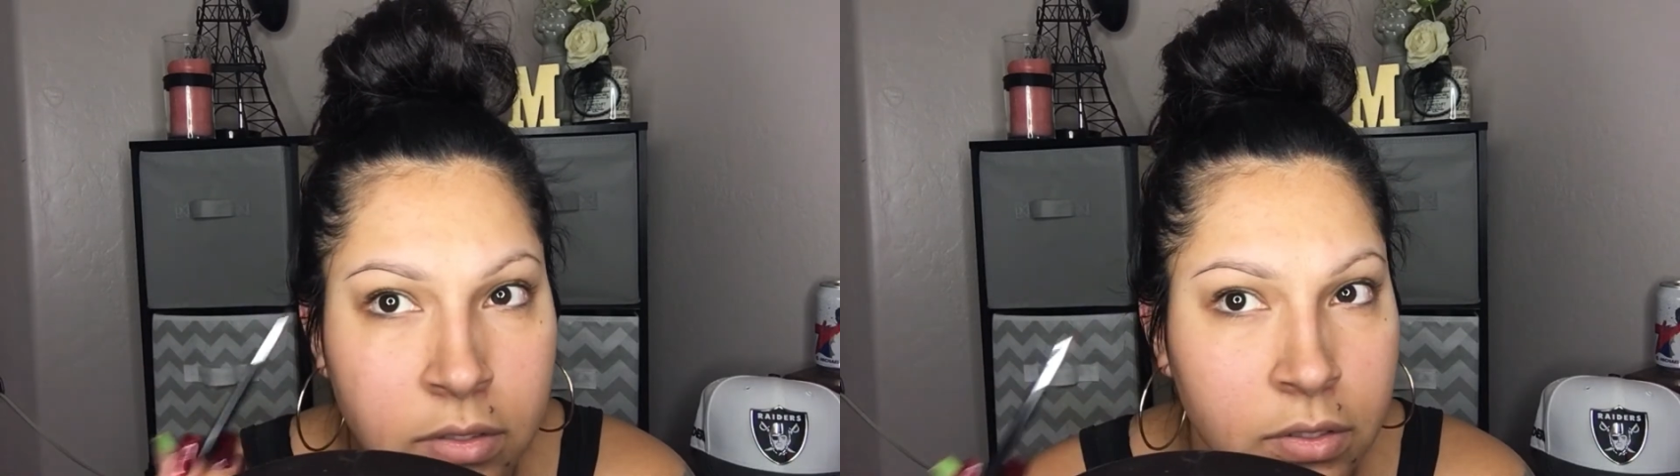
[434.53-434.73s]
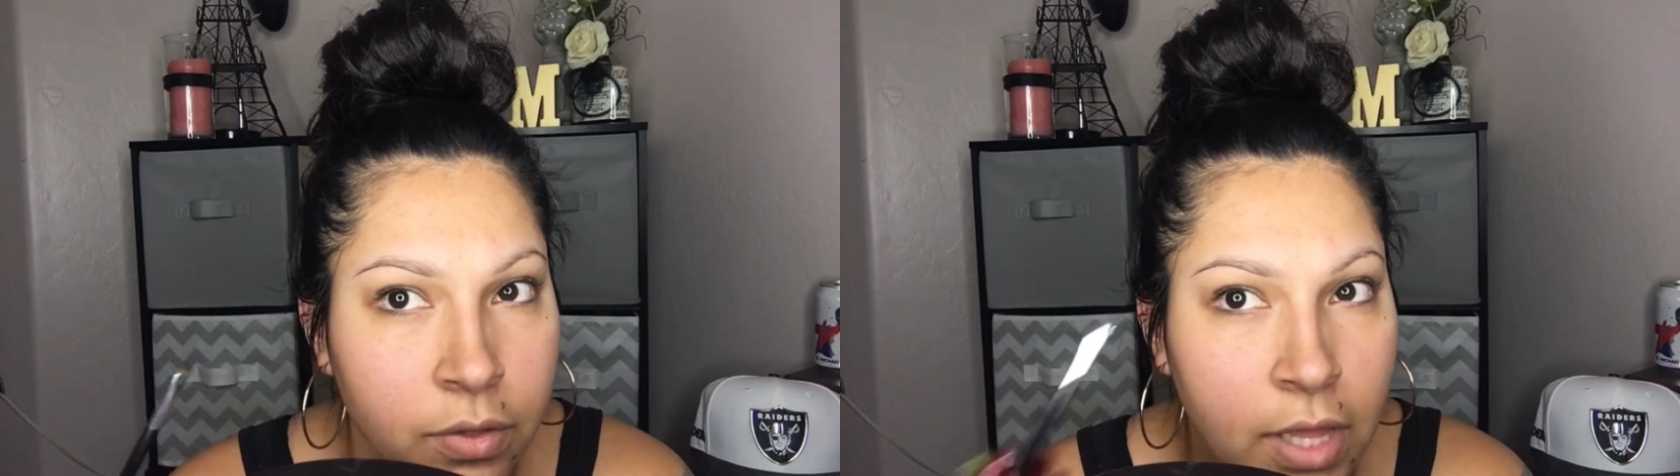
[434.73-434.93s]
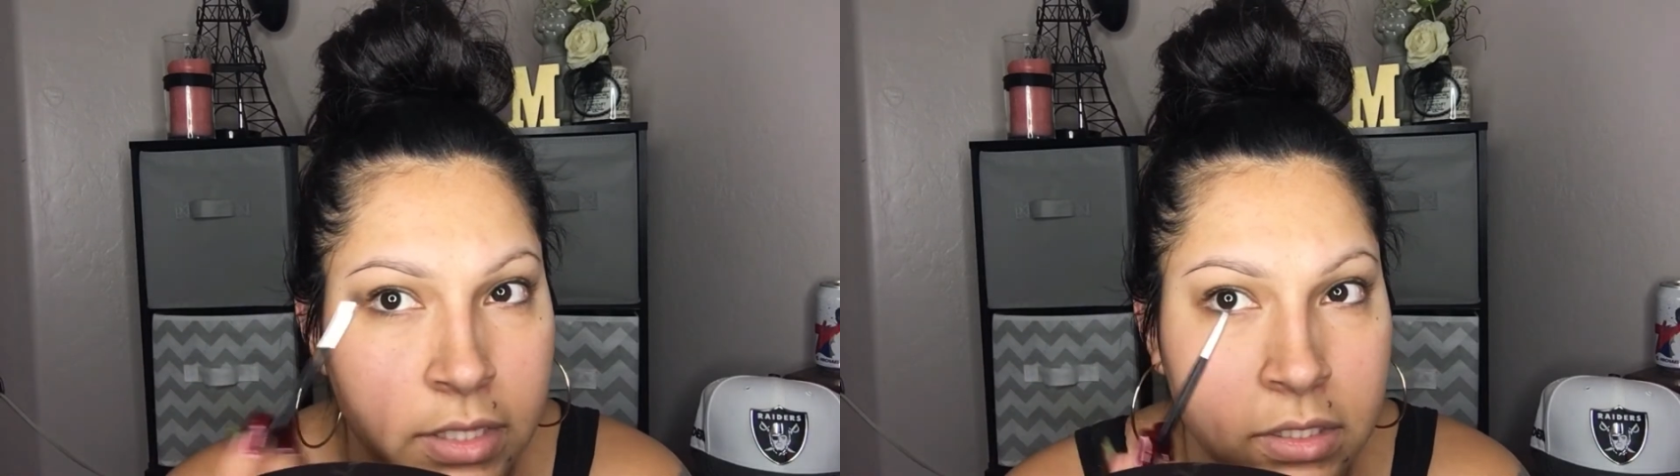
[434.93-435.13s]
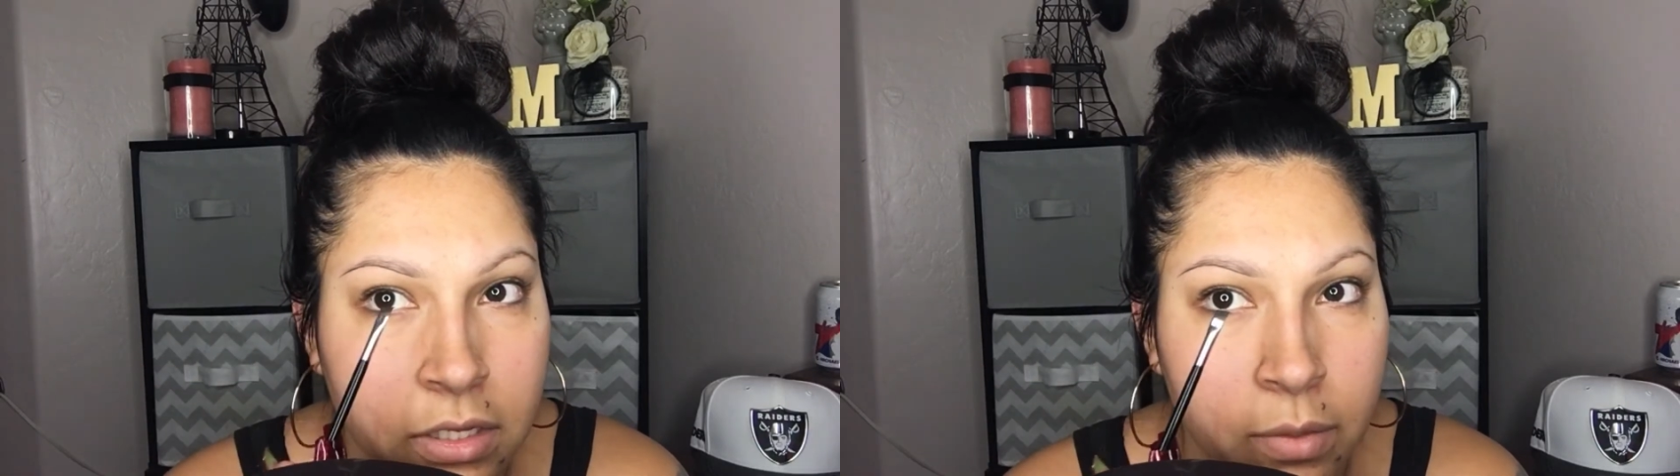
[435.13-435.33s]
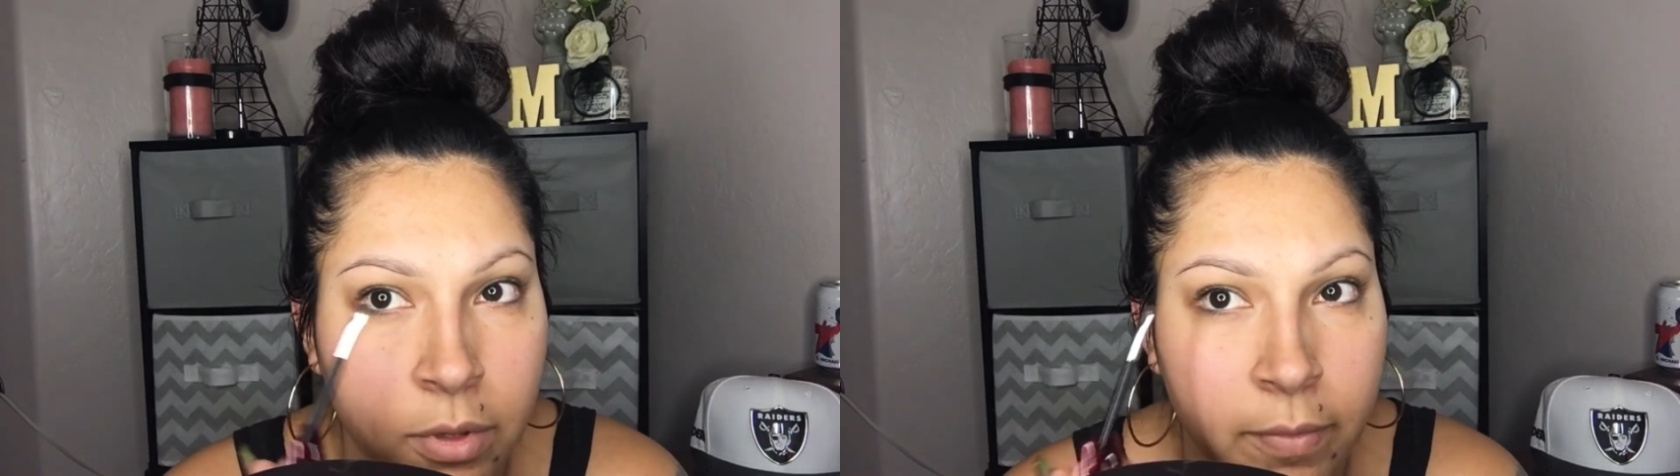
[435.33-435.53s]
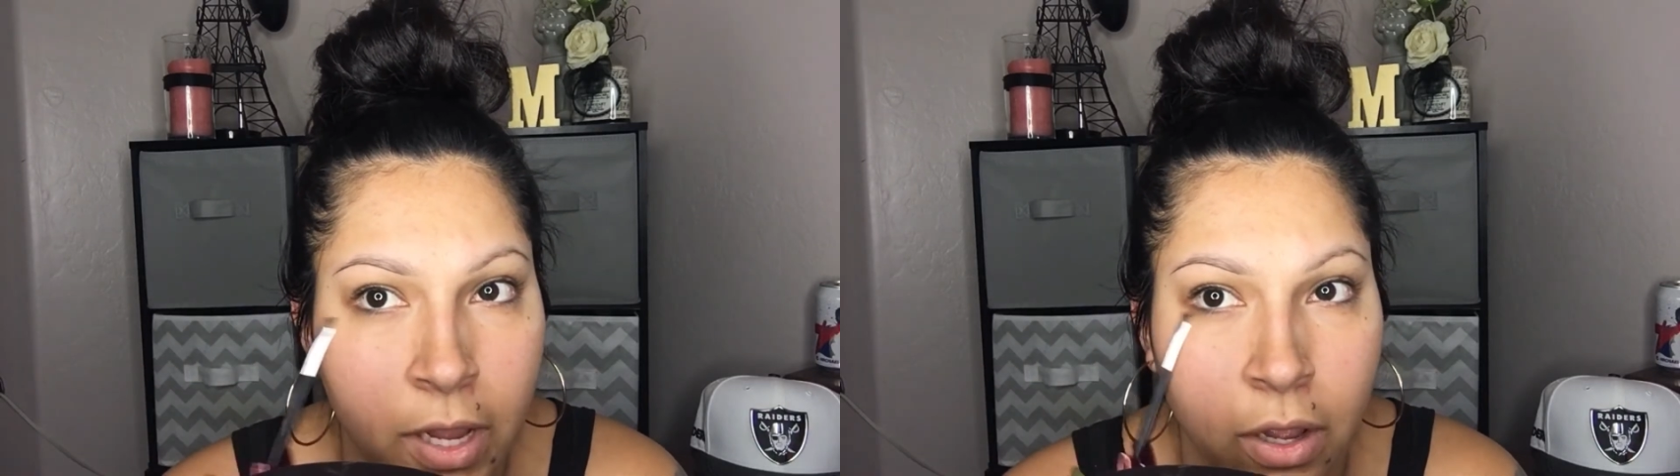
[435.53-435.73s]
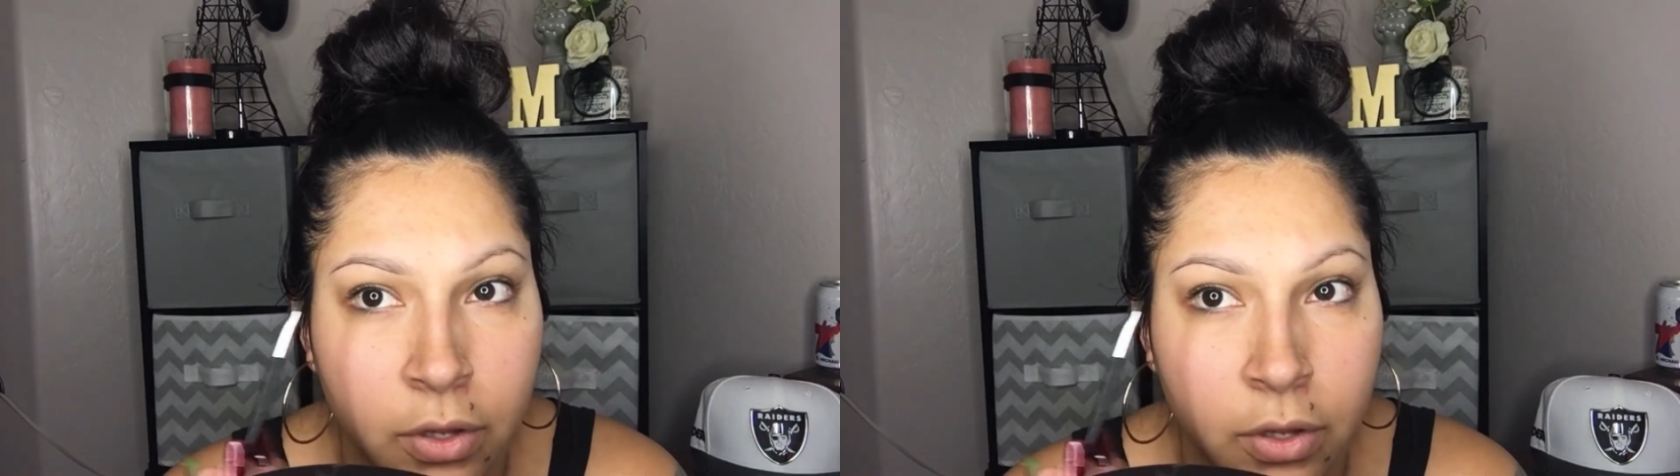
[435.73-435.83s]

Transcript: So that's going to be my